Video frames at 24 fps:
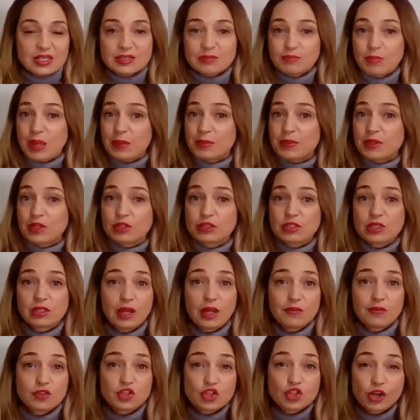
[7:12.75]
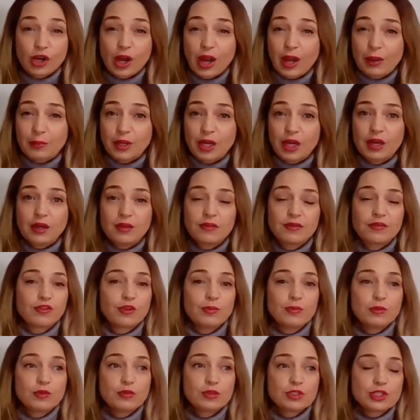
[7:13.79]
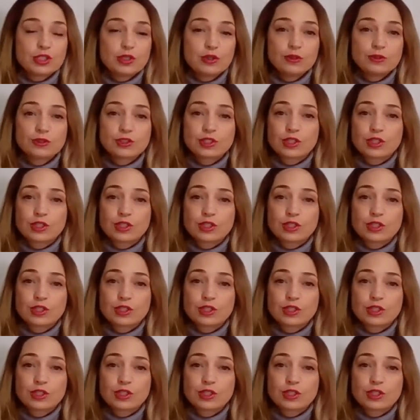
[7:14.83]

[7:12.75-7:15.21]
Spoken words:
Maybe there's a lot of trauma from those use,